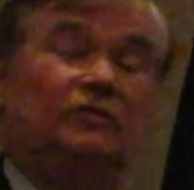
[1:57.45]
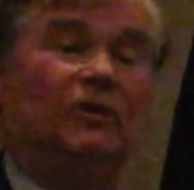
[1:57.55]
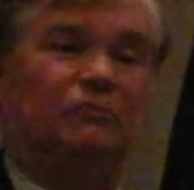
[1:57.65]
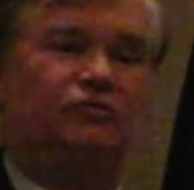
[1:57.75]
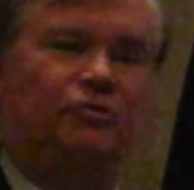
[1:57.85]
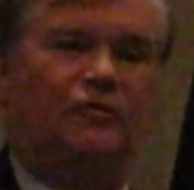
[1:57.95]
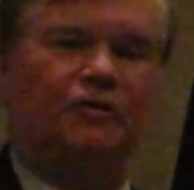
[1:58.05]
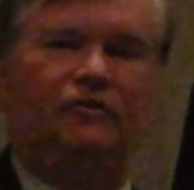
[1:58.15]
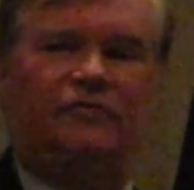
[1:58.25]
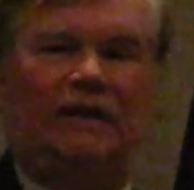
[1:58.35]
number
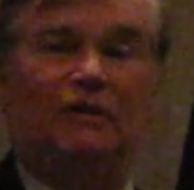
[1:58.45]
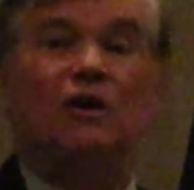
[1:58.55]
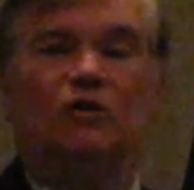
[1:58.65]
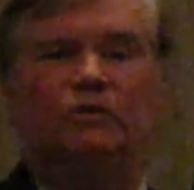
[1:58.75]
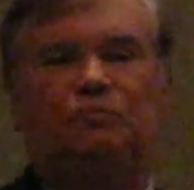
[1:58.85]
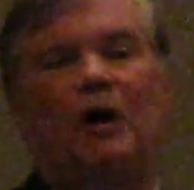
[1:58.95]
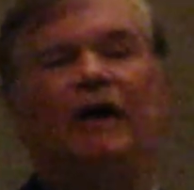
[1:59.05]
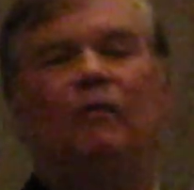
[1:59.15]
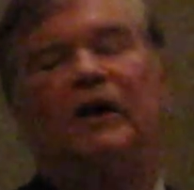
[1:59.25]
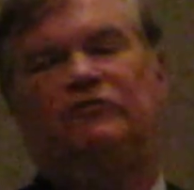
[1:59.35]
237, which, by
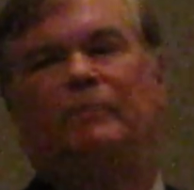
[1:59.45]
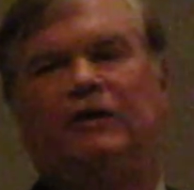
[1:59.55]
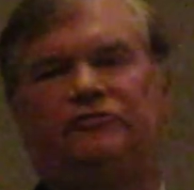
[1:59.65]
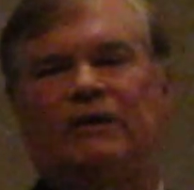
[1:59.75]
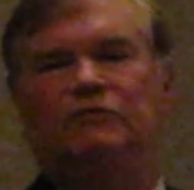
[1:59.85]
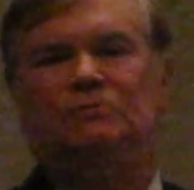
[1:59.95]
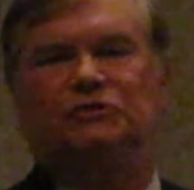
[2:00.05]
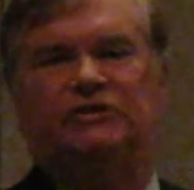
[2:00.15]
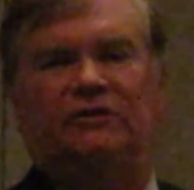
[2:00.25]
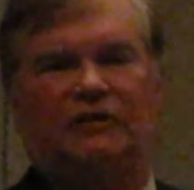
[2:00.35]
the way, is about 70%